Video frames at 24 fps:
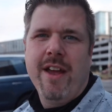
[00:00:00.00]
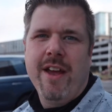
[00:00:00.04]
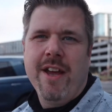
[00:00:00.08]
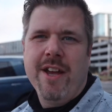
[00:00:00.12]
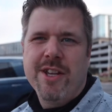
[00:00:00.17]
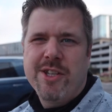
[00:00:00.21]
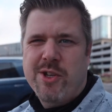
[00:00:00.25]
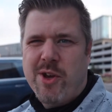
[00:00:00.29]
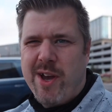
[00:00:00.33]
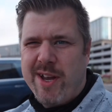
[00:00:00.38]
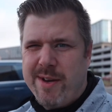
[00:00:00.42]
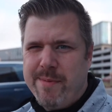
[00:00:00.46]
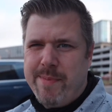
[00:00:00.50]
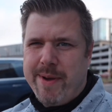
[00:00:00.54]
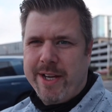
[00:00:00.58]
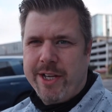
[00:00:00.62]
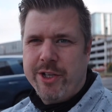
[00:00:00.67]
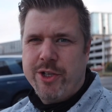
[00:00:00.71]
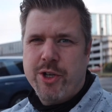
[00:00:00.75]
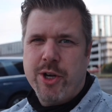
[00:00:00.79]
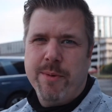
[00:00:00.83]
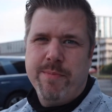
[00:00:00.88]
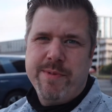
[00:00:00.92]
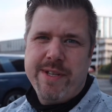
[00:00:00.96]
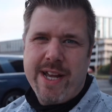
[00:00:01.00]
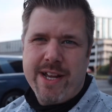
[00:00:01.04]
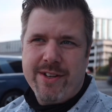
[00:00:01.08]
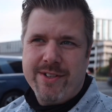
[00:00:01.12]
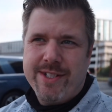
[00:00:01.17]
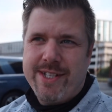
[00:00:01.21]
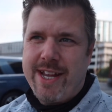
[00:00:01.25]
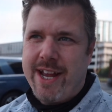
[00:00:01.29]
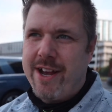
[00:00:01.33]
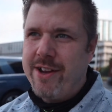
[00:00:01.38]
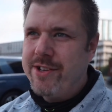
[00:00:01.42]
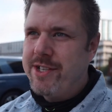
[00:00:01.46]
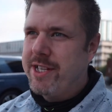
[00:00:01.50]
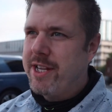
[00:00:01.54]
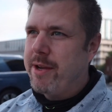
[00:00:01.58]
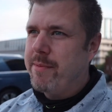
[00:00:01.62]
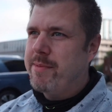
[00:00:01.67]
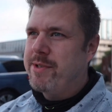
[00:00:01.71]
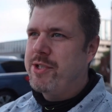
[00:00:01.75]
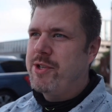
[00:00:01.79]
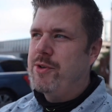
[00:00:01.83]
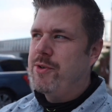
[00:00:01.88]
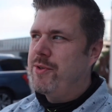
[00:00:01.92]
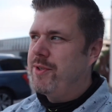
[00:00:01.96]
So I had to make a trip downtown to
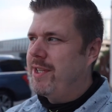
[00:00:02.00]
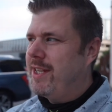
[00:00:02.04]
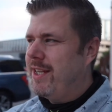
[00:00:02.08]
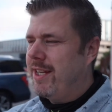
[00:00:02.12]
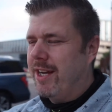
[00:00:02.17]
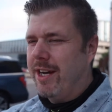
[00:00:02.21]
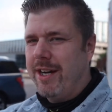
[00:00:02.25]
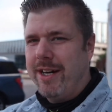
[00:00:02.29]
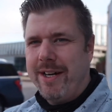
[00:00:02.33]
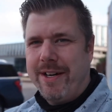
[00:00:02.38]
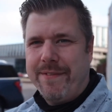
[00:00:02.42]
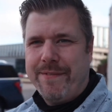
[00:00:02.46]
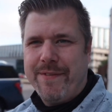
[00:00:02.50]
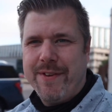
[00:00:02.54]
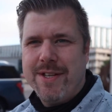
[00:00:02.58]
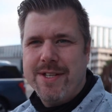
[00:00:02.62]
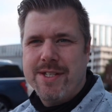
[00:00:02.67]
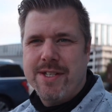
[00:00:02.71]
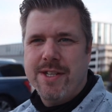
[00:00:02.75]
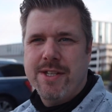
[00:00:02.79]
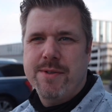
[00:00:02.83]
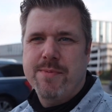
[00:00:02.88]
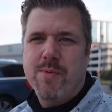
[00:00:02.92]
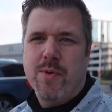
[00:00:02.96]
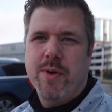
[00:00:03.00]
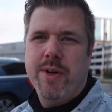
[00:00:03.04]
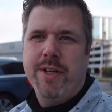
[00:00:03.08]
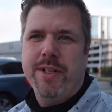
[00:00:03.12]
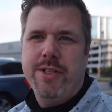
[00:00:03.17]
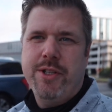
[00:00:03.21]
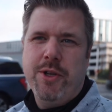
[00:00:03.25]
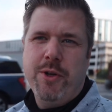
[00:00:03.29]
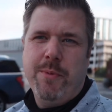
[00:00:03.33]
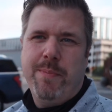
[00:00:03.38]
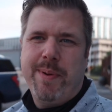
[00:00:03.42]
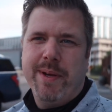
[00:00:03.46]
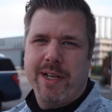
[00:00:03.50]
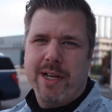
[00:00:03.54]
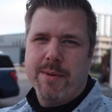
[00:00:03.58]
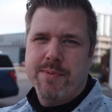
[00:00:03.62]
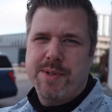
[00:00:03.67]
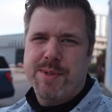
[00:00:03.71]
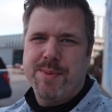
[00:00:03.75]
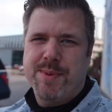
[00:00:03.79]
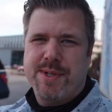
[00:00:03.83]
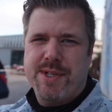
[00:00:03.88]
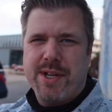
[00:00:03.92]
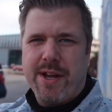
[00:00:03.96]
come into the office this morning to pick up
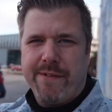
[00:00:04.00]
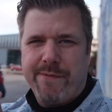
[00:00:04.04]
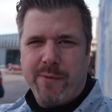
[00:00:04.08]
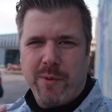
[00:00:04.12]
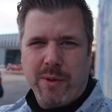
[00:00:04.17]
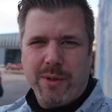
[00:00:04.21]
some stuff.